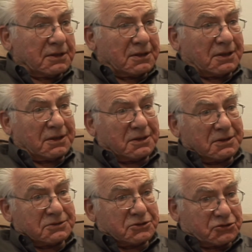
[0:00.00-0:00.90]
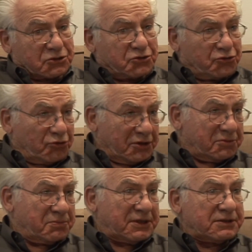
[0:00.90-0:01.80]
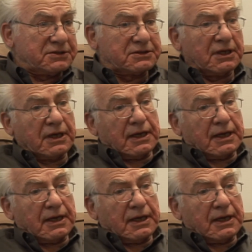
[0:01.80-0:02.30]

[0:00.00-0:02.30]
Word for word: uh, to securing peace.